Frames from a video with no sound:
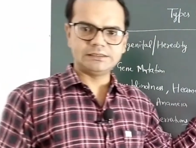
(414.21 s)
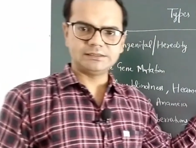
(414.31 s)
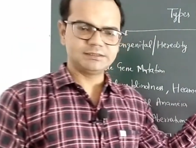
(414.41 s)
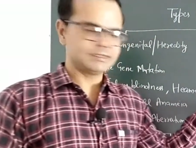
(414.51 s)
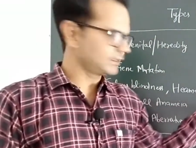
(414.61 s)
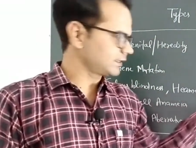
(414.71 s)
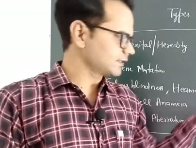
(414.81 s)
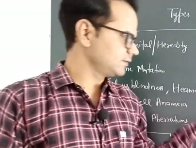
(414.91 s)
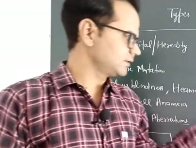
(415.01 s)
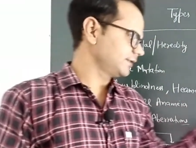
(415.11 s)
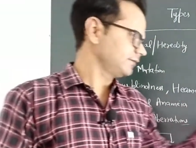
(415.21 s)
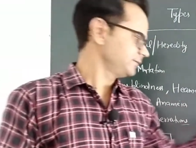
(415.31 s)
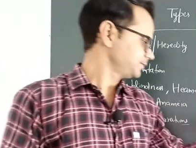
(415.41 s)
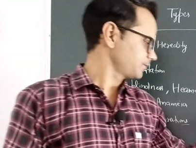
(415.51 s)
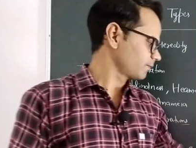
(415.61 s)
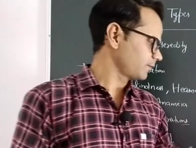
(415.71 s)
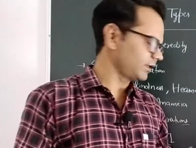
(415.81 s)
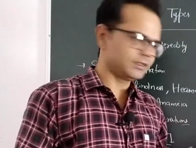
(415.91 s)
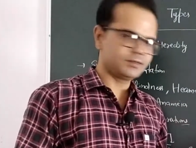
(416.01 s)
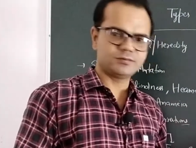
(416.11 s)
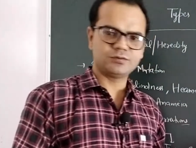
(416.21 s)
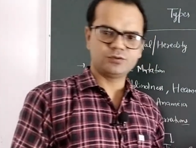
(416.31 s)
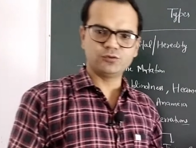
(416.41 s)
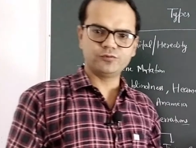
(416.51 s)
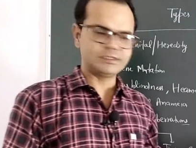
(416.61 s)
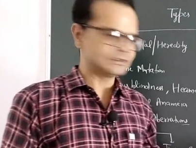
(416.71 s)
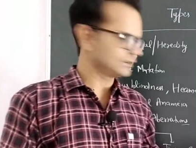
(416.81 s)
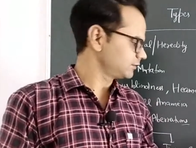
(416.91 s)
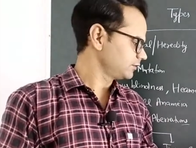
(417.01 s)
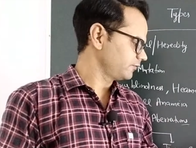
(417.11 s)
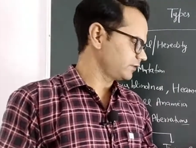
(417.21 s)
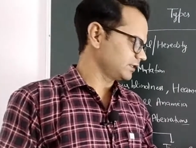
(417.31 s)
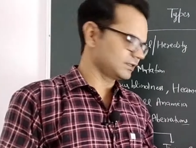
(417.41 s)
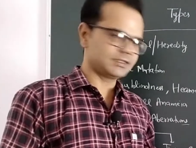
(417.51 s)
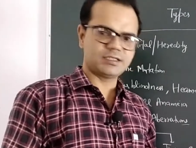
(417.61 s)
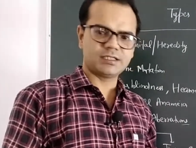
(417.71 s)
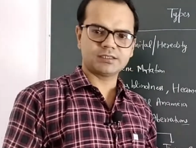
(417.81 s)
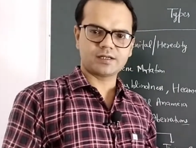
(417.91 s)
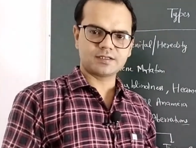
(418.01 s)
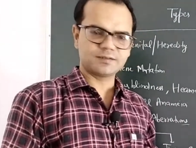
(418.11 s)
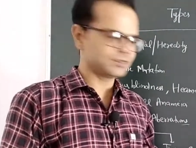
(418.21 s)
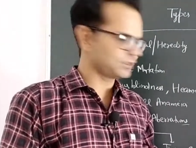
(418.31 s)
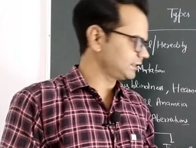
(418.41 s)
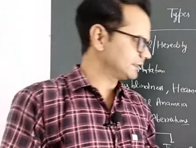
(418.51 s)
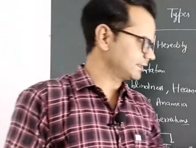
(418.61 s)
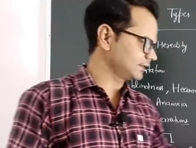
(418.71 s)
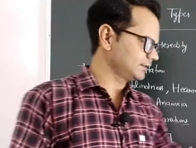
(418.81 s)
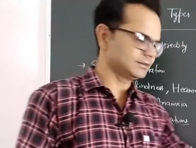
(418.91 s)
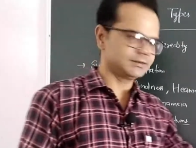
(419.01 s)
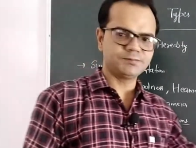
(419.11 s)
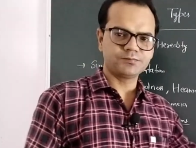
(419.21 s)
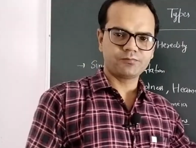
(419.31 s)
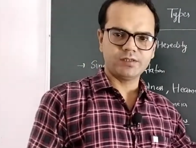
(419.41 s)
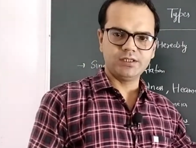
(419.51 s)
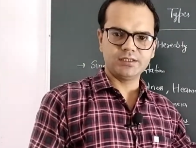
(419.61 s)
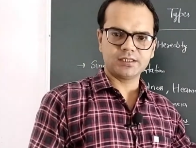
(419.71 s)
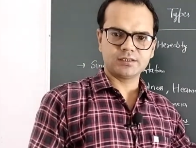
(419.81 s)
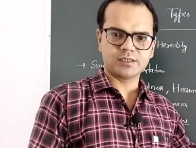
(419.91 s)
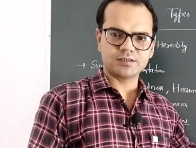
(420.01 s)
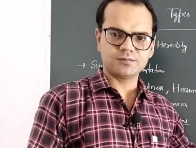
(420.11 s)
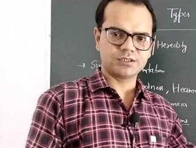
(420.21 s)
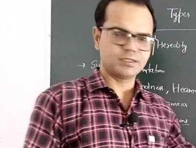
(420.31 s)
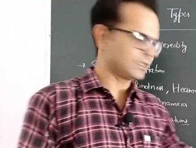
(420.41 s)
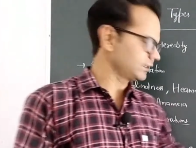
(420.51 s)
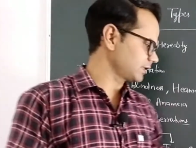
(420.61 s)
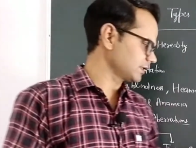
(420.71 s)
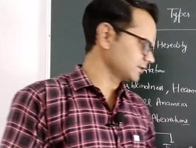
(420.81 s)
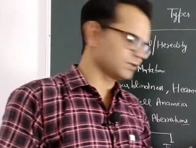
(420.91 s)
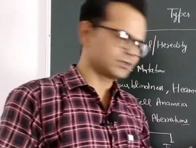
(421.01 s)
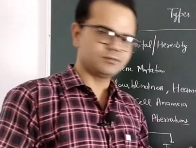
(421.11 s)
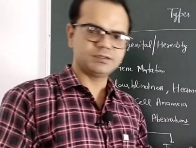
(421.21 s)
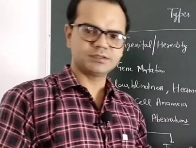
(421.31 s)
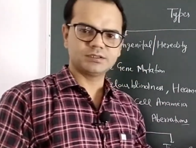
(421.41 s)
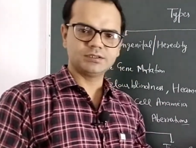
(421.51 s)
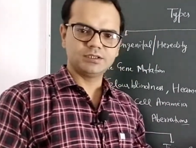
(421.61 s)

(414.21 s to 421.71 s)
diseases are transmitted by two ways. First is direct transmission and second is indirect transmission. Direct transmission means